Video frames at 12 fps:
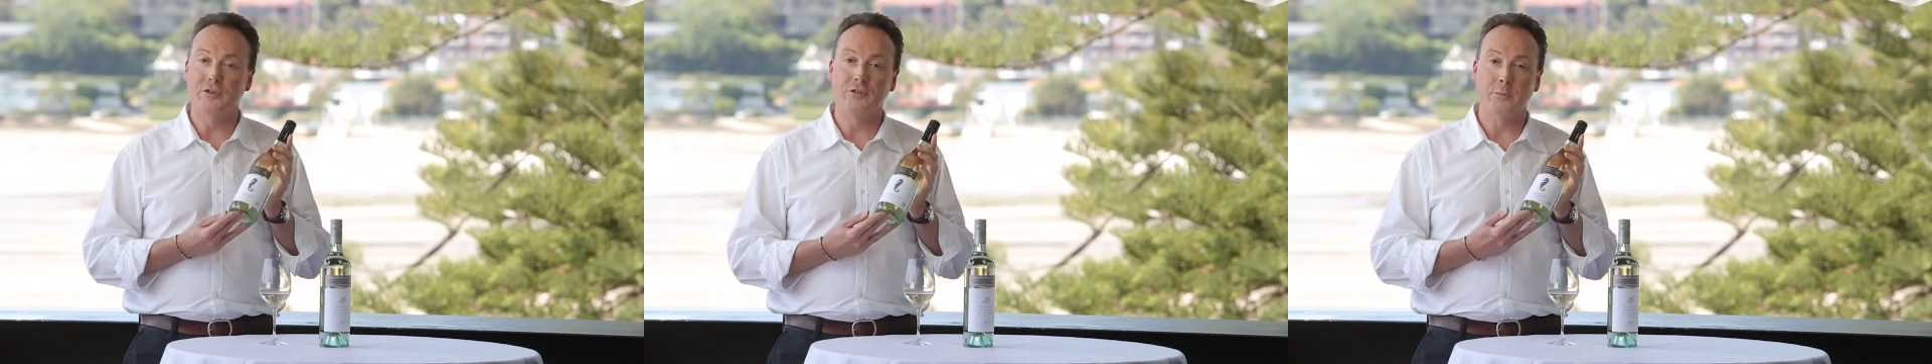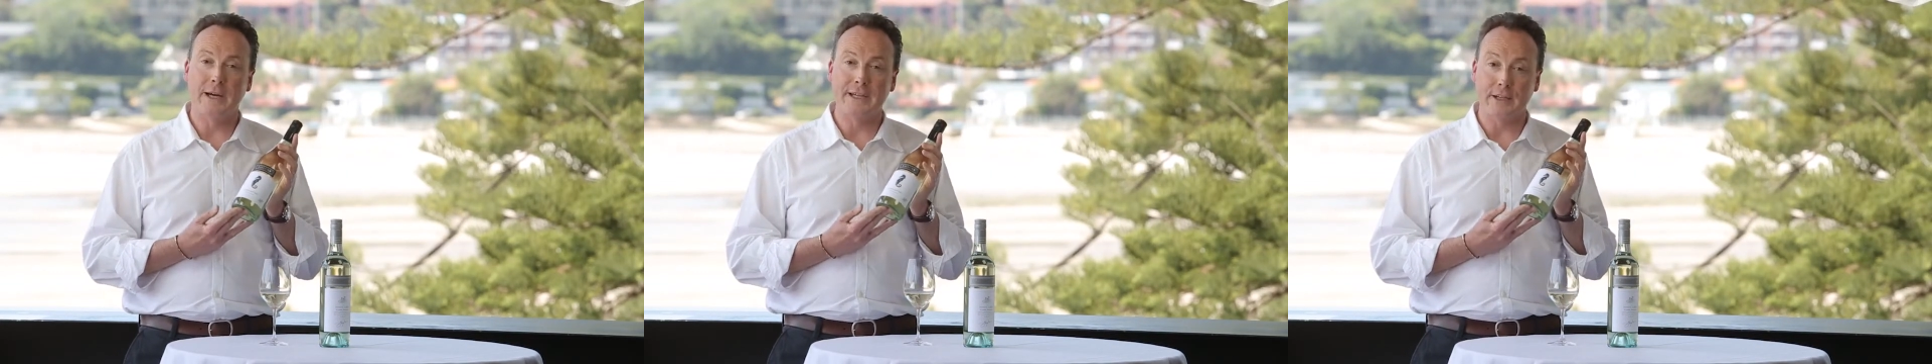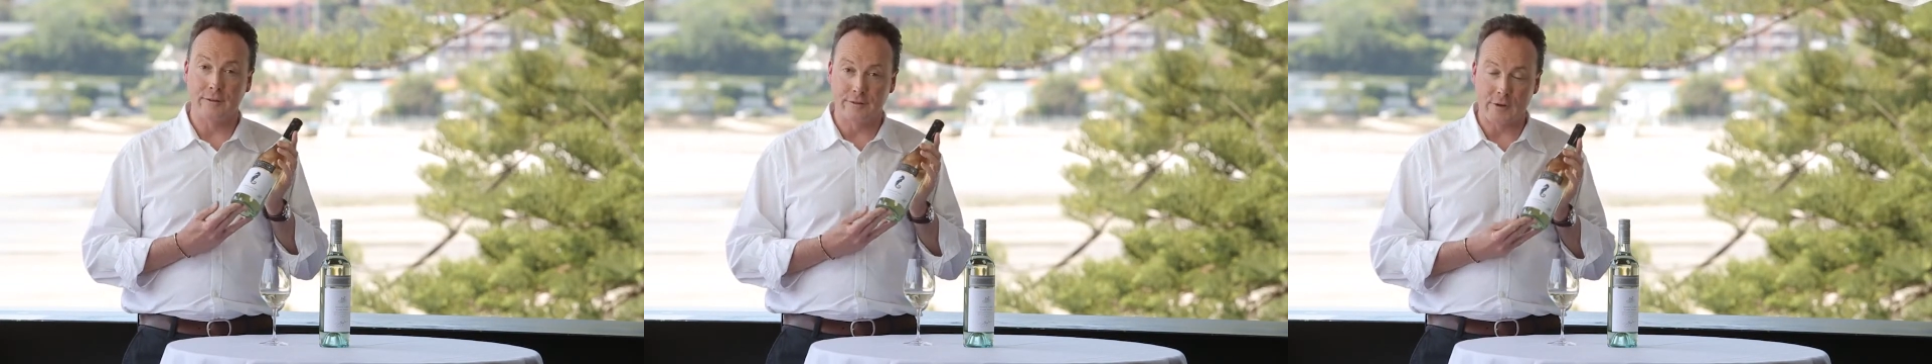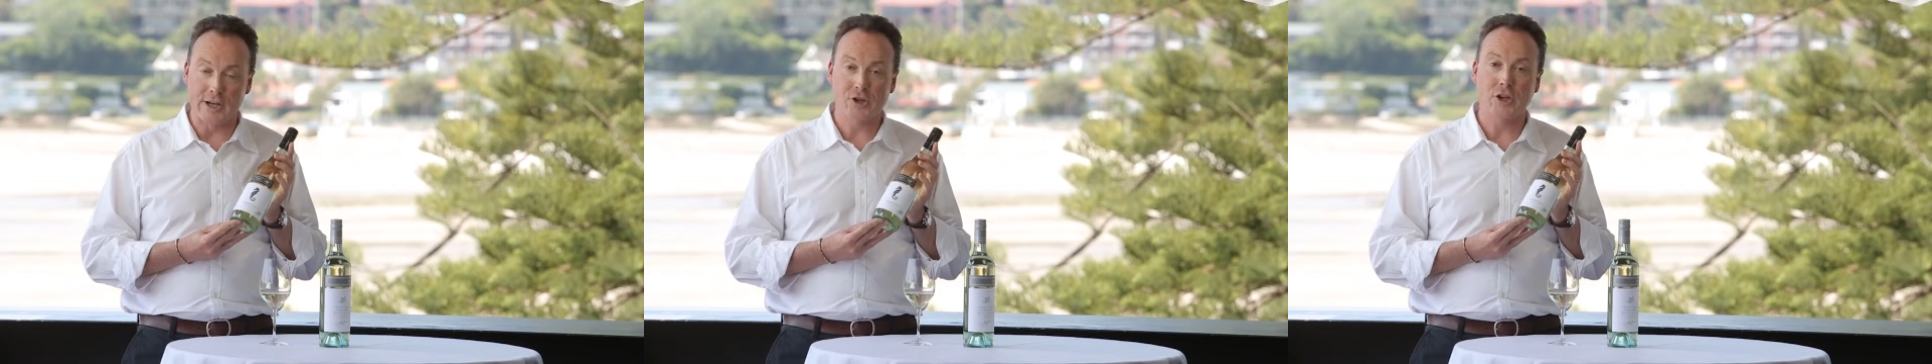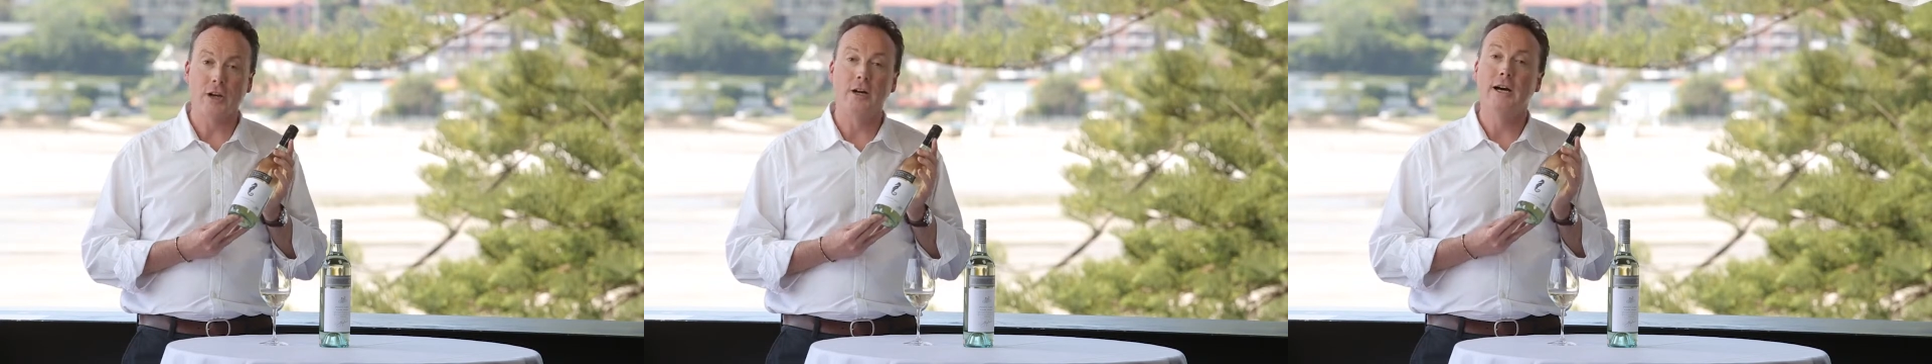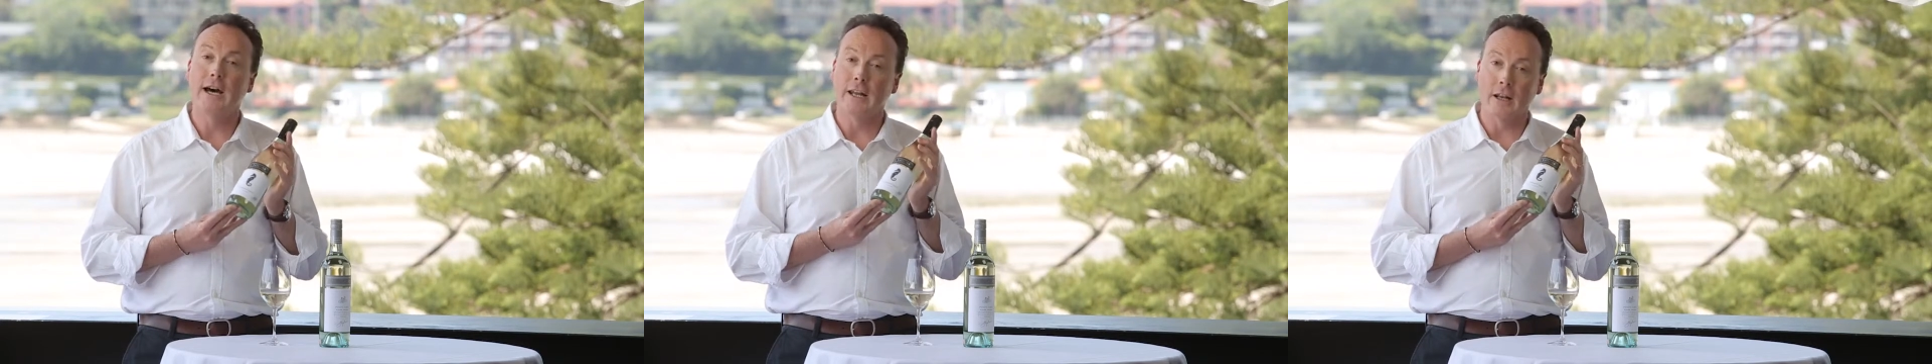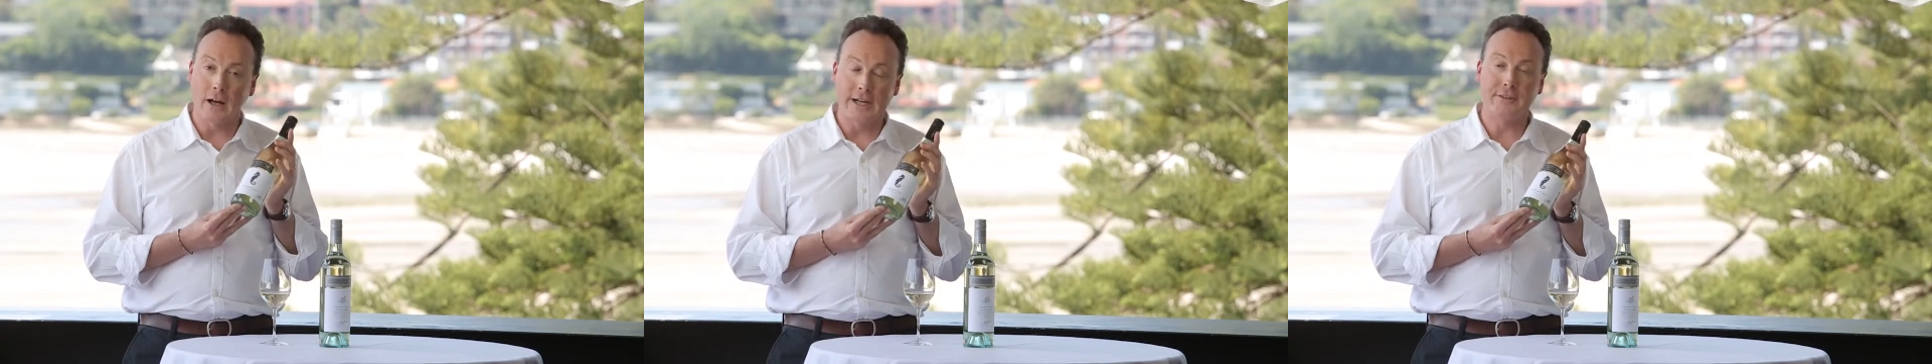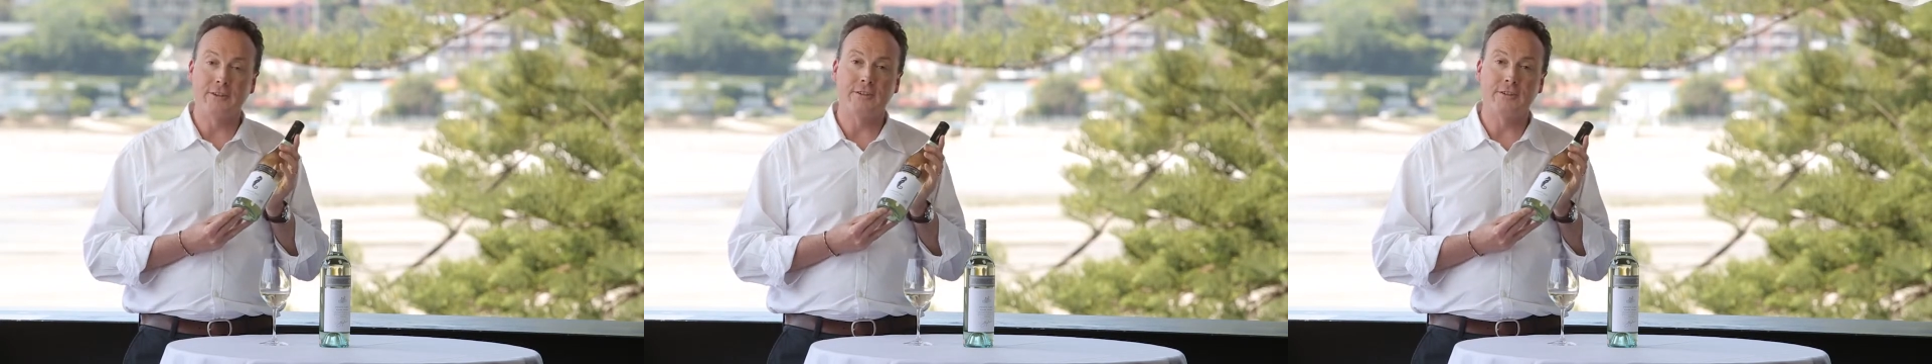is to make a fresher and lighter